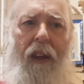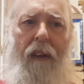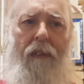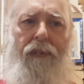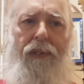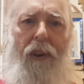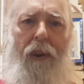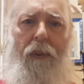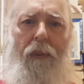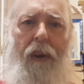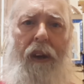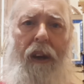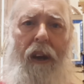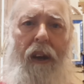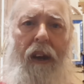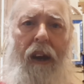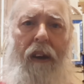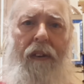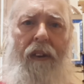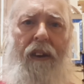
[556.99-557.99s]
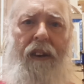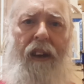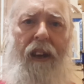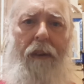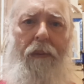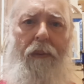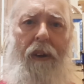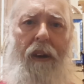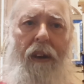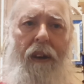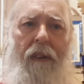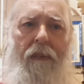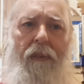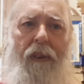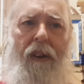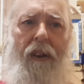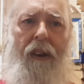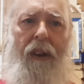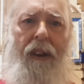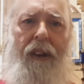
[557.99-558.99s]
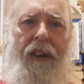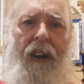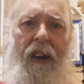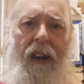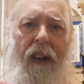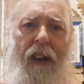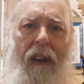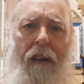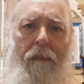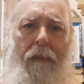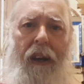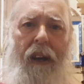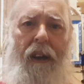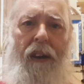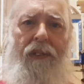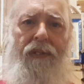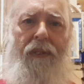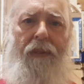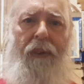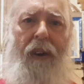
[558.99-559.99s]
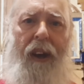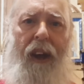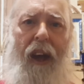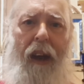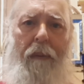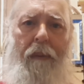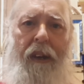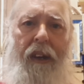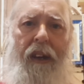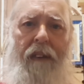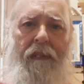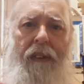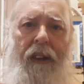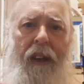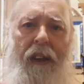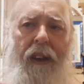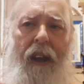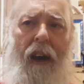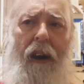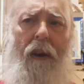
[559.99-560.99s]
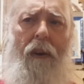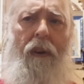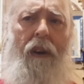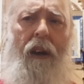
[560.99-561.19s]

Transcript: So we are guaranteed we're, we're going to die because of what Adam and Eve did. Now,